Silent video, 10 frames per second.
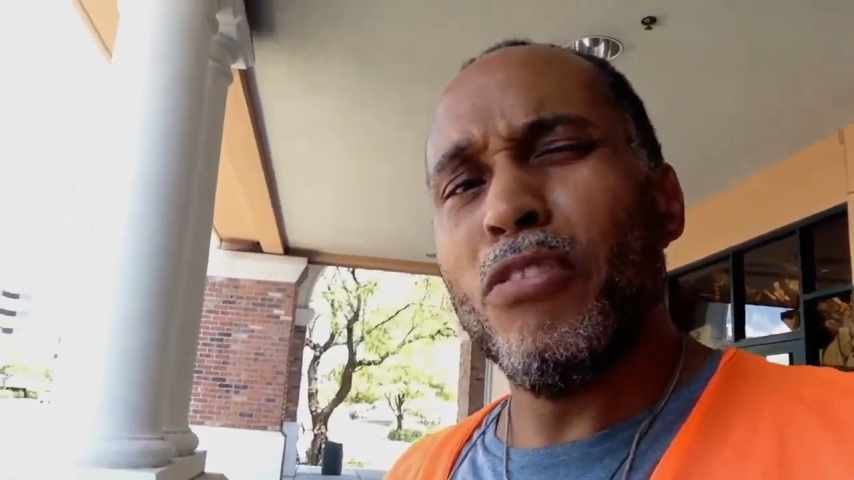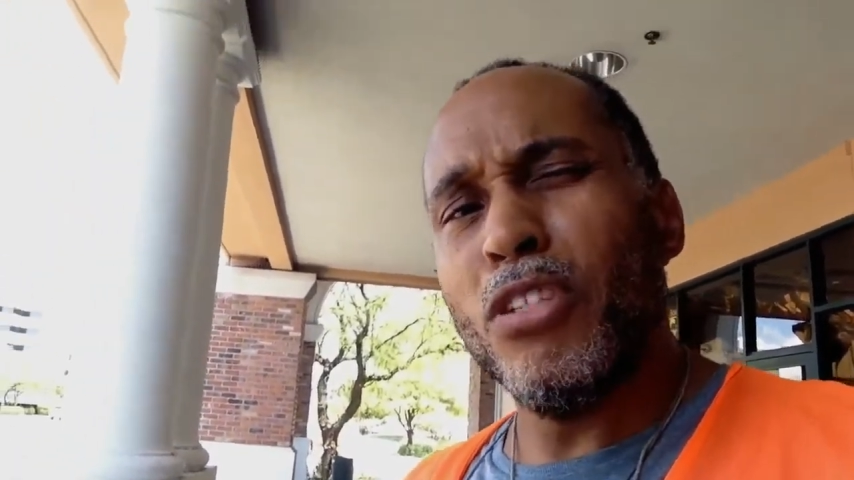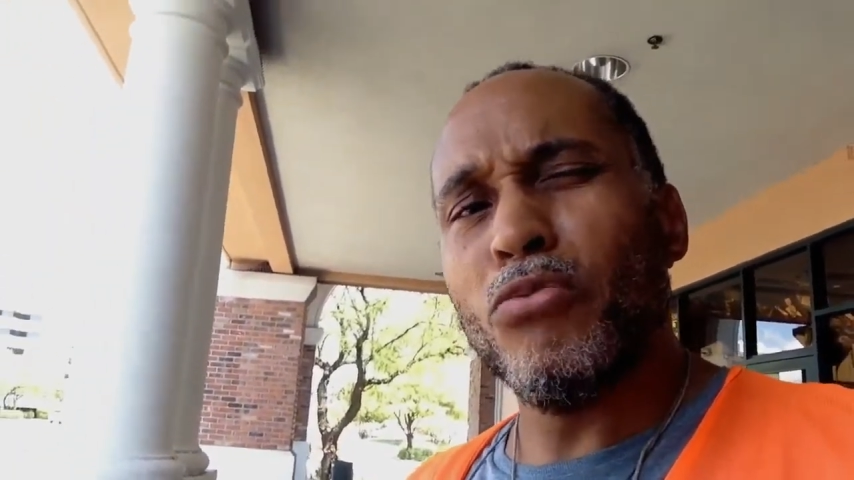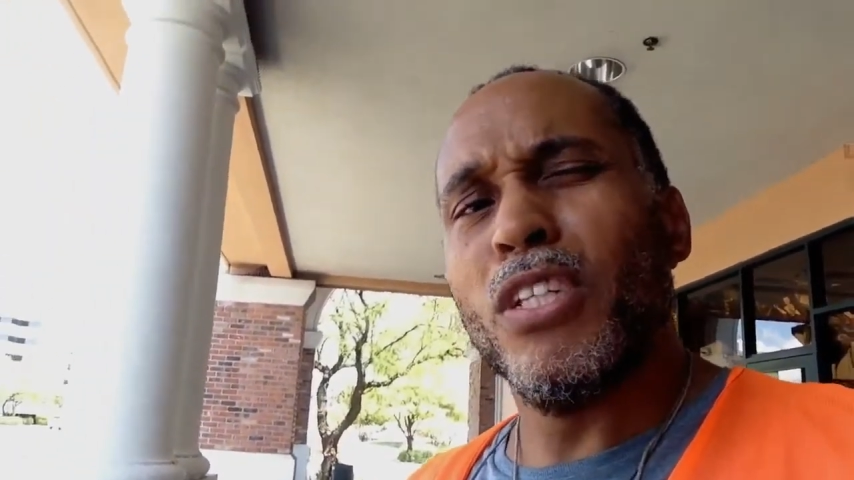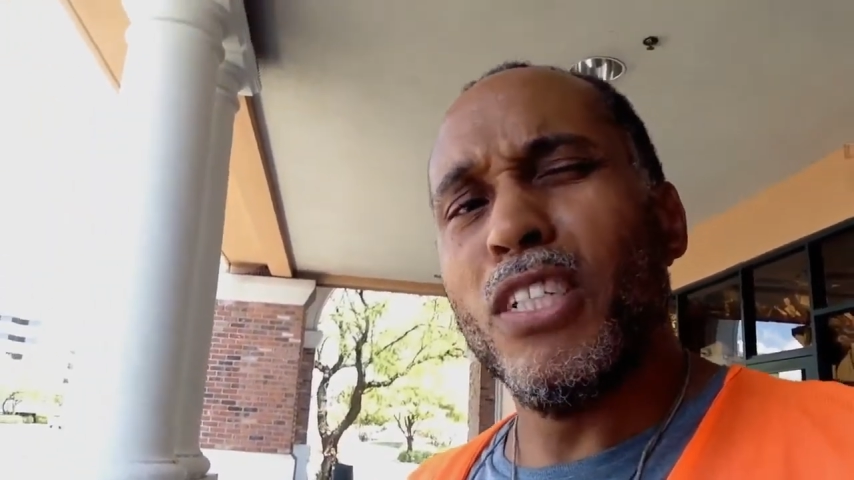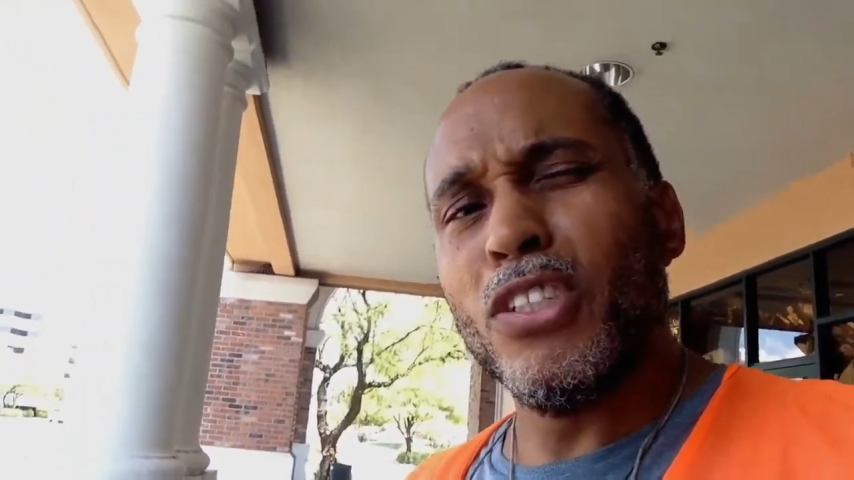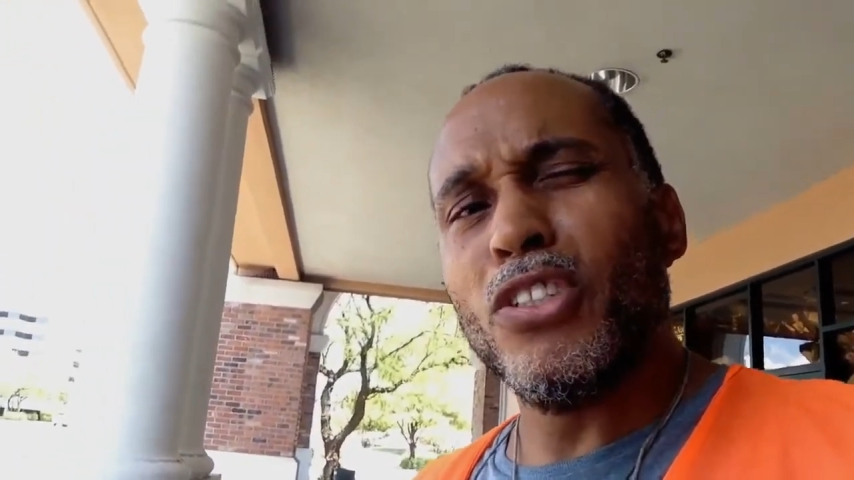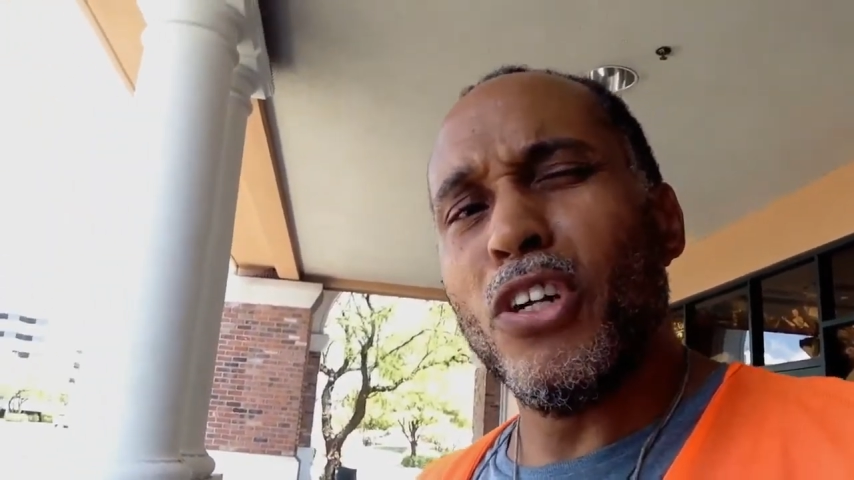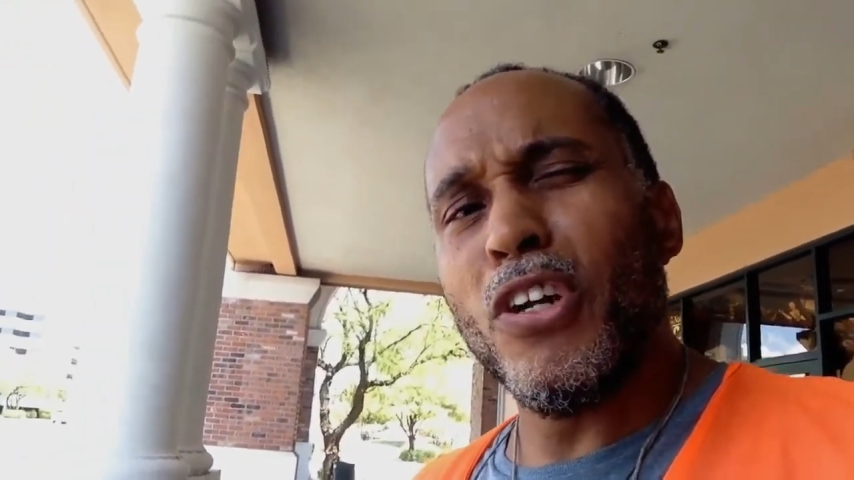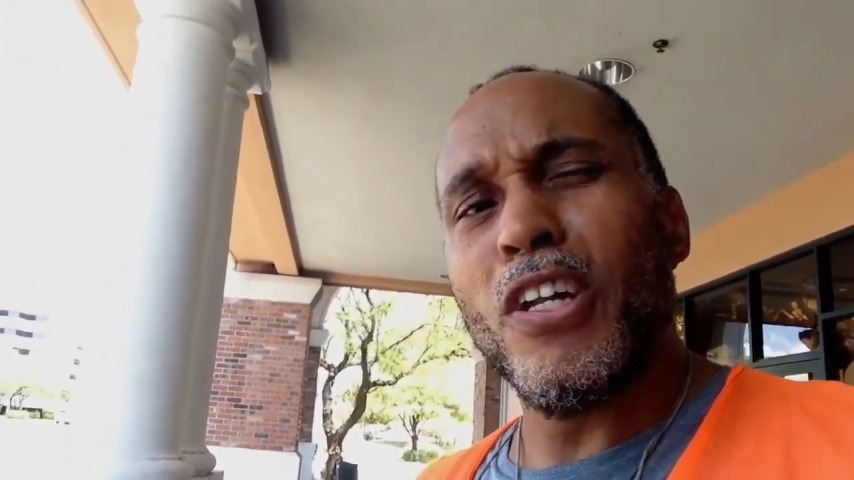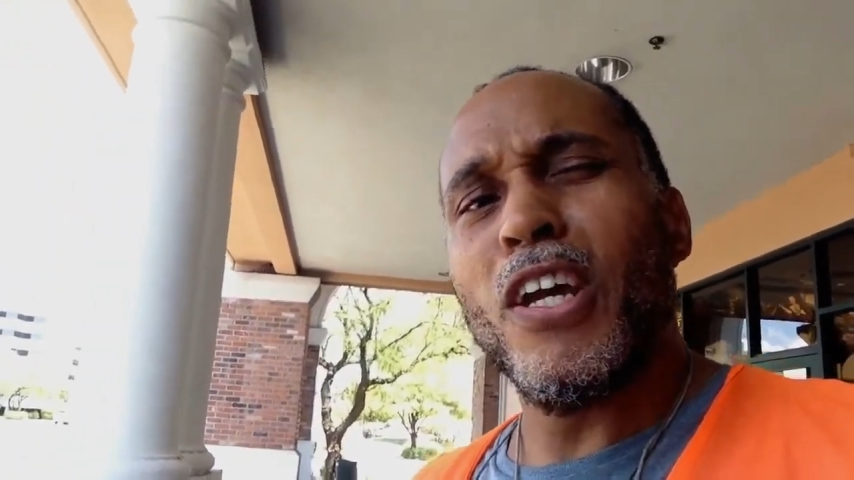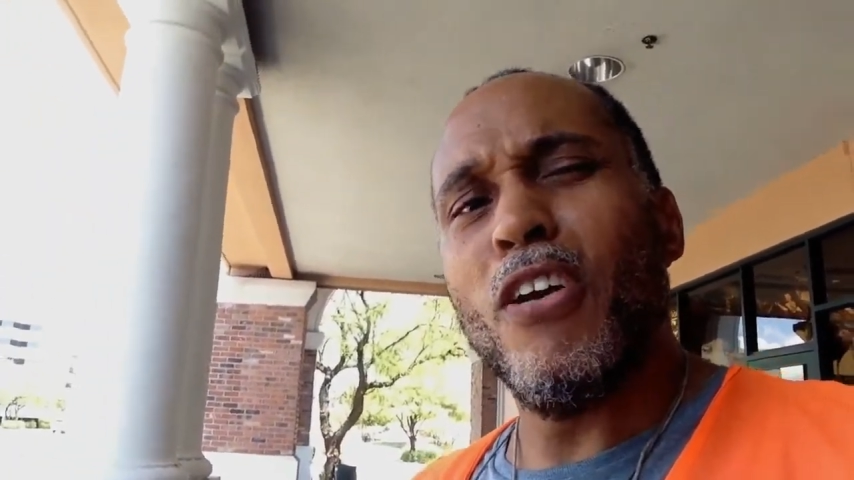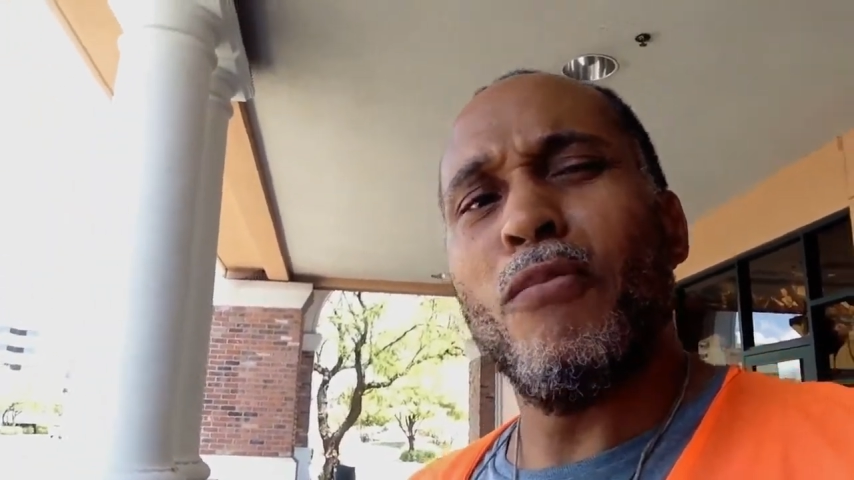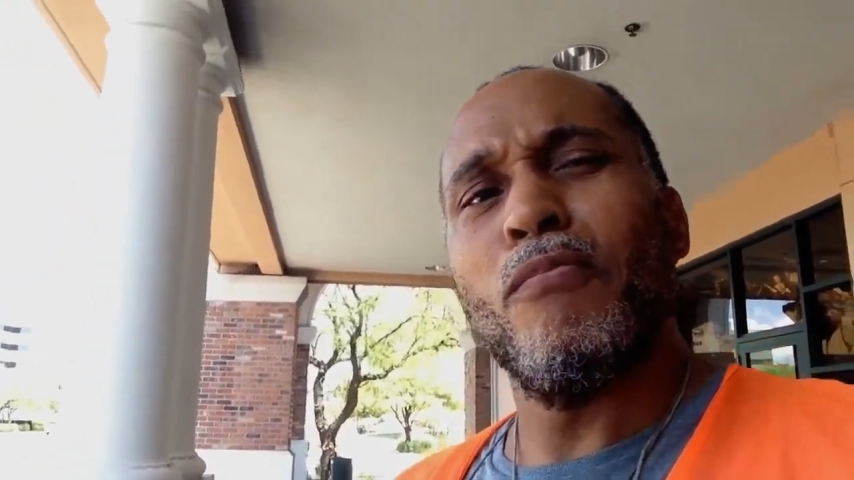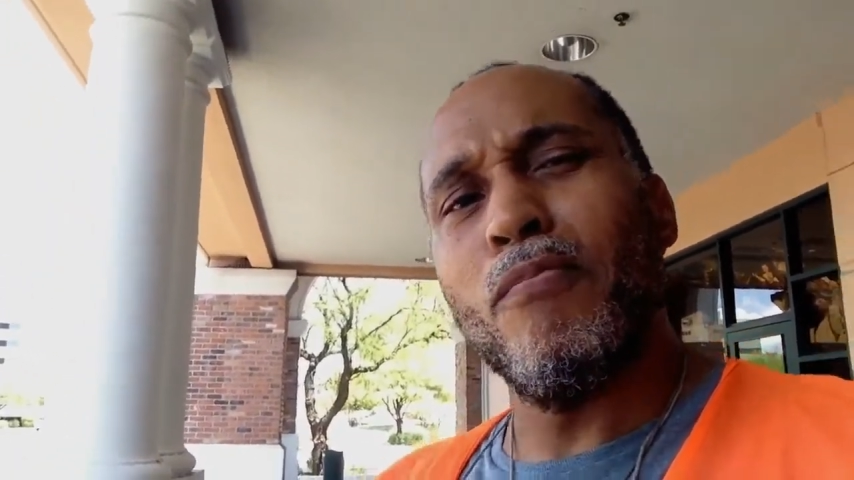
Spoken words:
of these religions are going to help